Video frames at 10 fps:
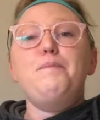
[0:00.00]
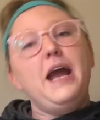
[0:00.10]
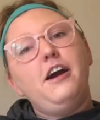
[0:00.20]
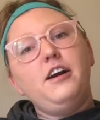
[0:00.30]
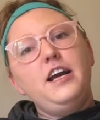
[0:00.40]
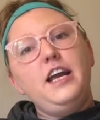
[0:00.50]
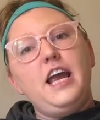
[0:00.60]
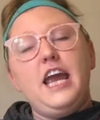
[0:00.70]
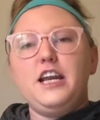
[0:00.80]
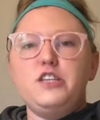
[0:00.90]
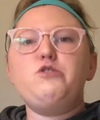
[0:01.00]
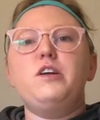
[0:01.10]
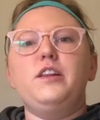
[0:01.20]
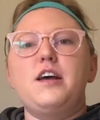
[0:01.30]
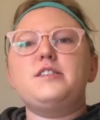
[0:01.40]
parent and a
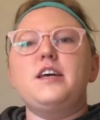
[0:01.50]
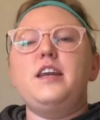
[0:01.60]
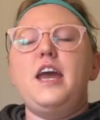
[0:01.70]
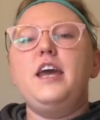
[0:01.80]
student lesson,